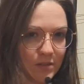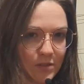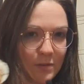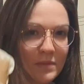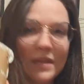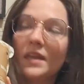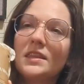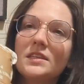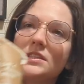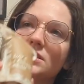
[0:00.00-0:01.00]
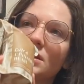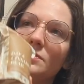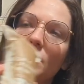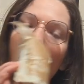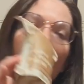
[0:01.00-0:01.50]
So I'm thinking this is going to
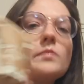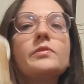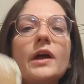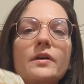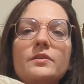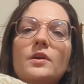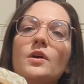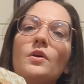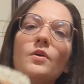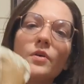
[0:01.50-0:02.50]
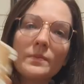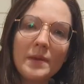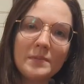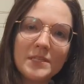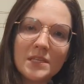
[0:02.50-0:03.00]
be all brown, or
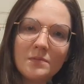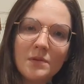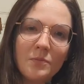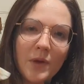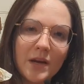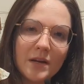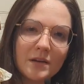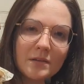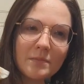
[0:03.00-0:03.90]
maybe cinnamon wear.